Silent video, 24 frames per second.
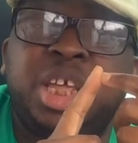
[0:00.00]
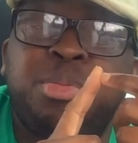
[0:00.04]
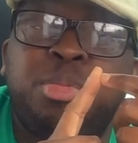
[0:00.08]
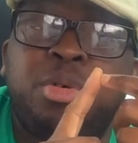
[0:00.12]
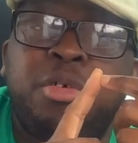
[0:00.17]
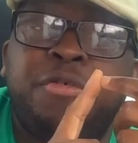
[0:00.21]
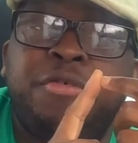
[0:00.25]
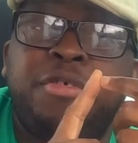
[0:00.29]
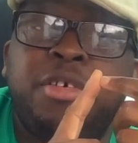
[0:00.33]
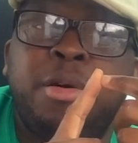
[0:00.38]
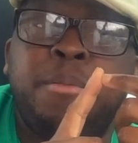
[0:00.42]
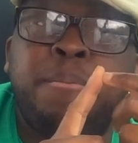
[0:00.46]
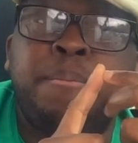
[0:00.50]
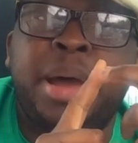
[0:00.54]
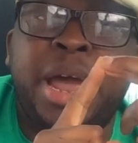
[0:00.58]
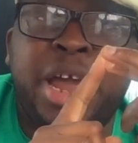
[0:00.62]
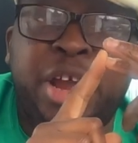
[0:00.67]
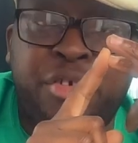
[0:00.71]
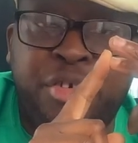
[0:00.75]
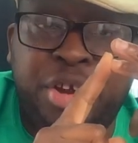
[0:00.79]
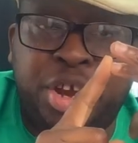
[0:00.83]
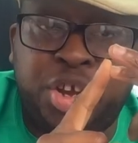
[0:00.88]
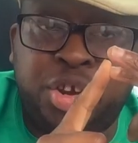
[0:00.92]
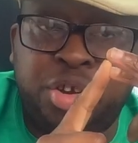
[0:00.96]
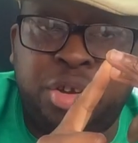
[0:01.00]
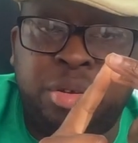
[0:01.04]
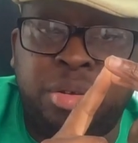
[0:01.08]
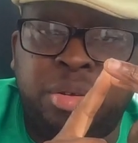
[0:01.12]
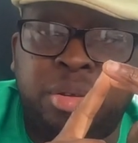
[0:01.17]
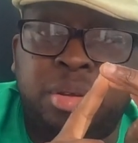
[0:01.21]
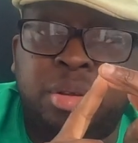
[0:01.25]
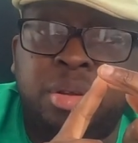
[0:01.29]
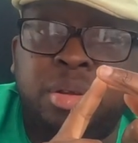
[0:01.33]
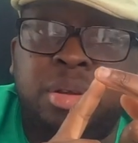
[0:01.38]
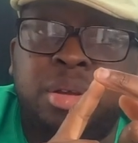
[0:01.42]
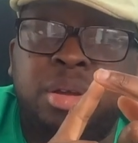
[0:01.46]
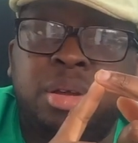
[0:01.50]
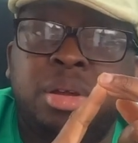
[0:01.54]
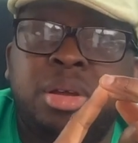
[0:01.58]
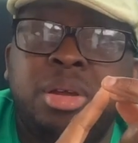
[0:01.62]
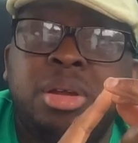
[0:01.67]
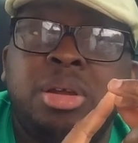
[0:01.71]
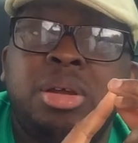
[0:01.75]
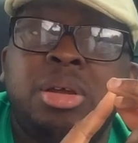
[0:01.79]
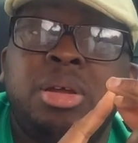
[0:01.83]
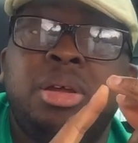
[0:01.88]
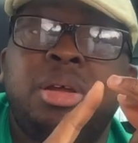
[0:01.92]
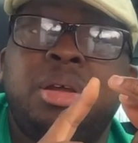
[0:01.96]
term of migration.
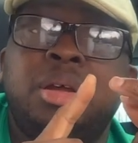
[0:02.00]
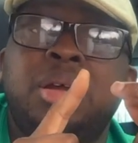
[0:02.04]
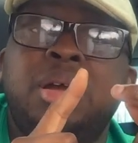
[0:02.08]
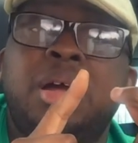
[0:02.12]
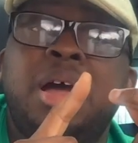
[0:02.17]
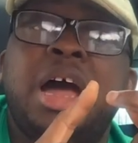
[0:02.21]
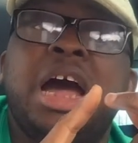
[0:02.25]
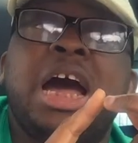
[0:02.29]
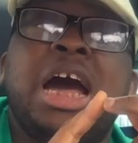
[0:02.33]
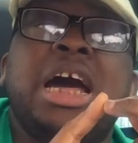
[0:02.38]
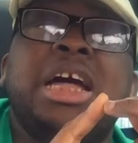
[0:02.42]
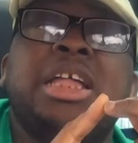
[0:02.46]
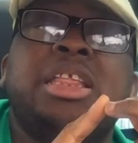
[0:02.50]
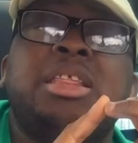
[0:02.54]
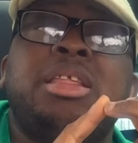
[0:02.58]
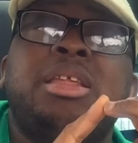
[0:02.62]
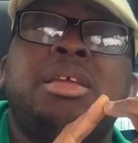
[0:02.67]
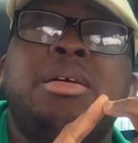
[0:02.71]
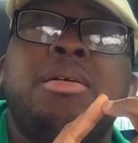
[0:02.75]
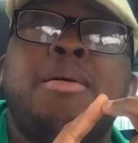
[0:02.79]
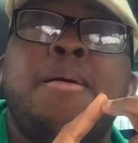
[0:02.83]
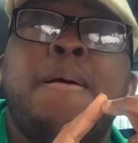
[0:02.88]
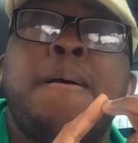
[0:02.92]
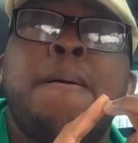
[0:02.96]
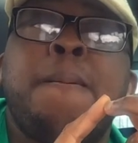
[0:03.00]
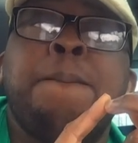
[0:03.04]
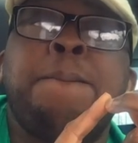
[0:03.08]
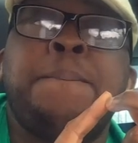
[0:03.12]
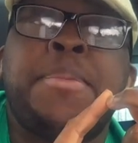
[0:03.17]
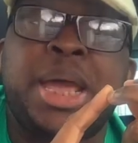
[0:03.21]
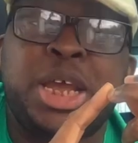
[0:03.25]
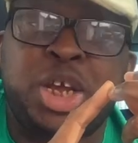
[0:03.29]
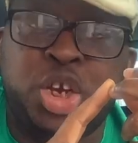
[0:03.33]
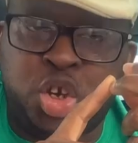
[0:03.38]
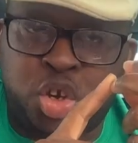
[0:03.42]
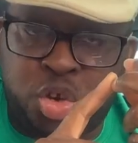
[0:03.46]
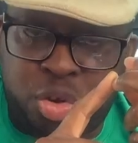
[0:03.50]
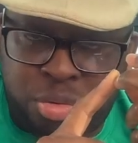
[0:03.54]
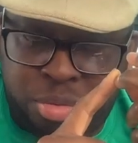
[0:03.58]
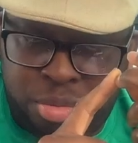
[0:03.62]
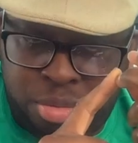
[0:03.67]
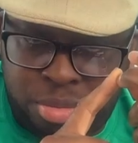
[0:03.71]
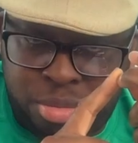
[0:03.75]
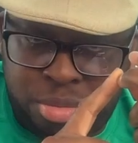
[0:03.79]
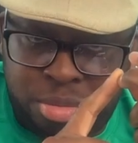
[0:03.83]
And pension.